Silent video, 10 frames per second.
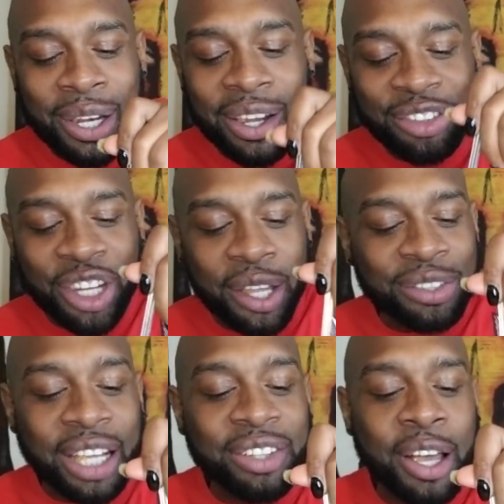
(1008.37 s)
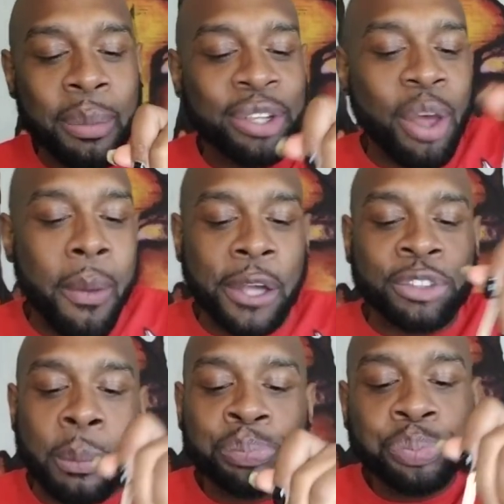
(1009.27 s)
The little jingles, they tickle me so much.
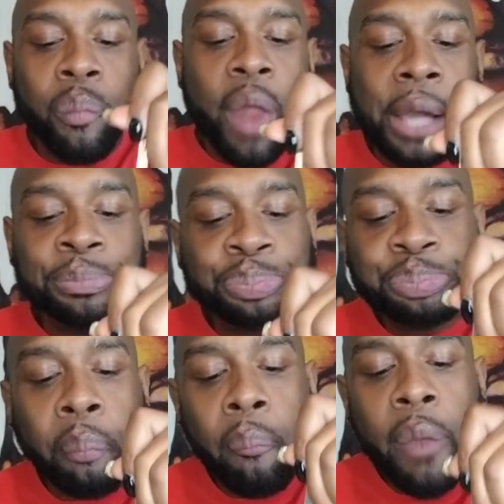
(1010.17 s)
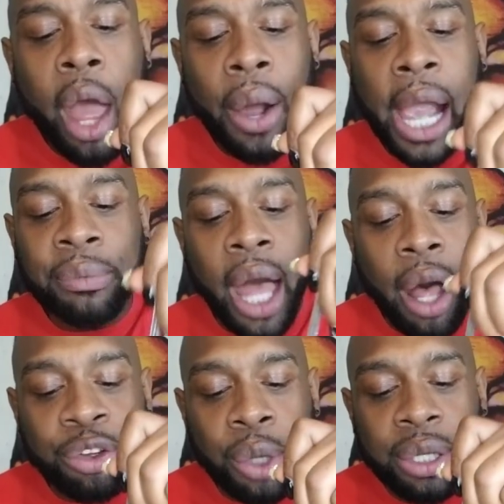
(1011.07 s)
Okay,
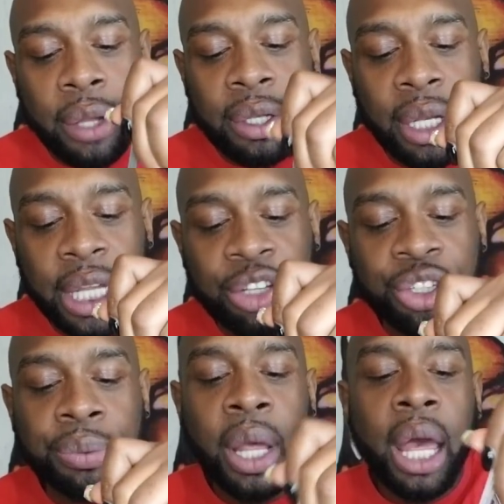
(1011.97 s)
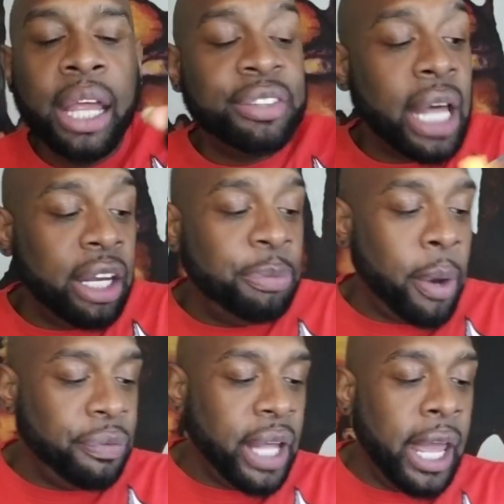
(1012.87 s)
also another little legion. It's not his
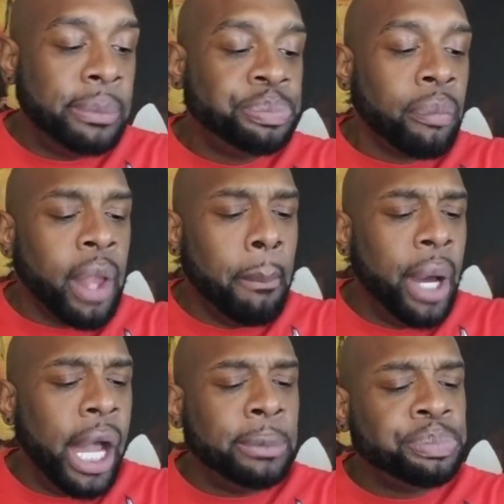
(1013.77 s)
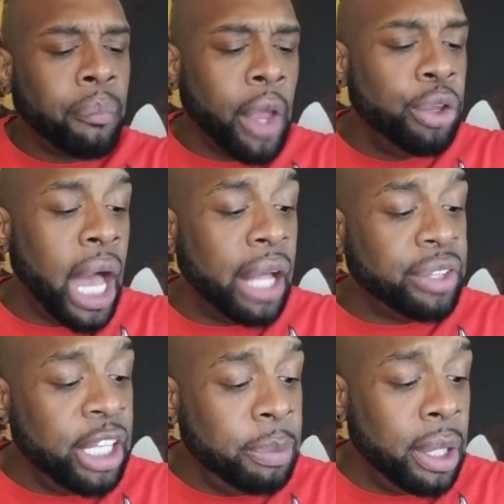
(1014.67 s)
birthday, but you guys,
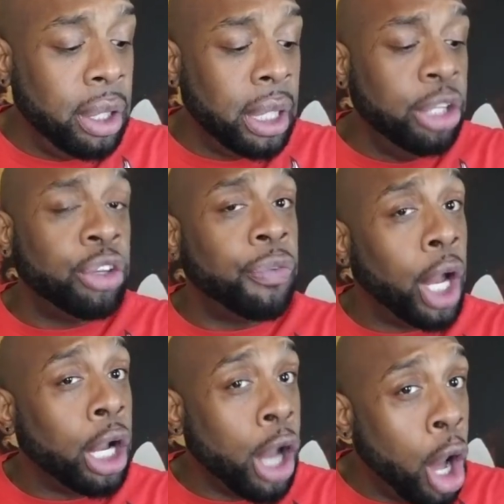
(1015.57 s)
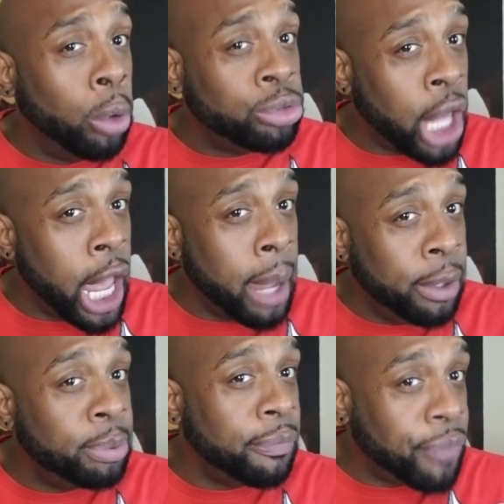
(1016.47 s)
he's been a little legion for a long time.
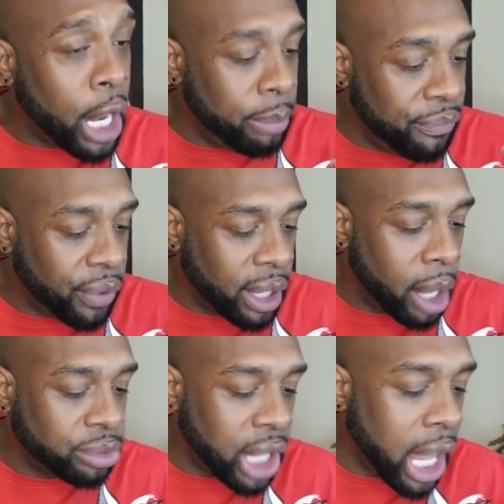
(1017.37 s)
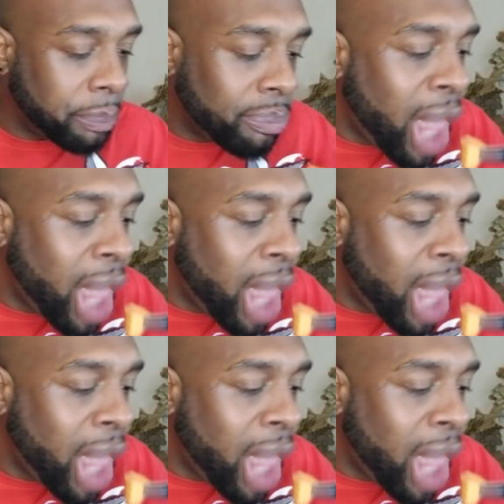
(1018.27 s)
He's been following me for a long time.